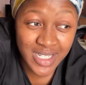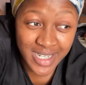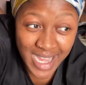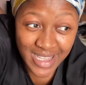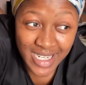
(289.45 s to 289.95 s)

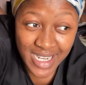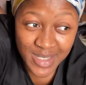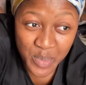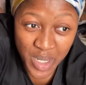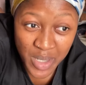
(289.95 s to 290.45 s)
guy that
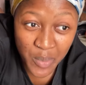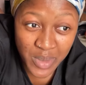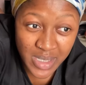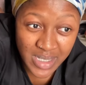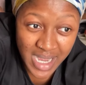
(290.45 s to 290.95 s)
has money
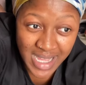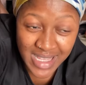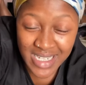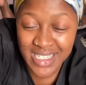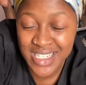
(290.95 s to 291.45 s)
with the guy
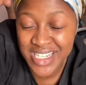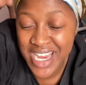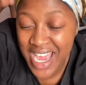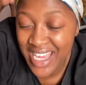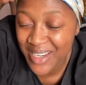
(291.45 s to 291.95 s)
that she
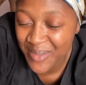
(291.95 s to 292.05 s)
had a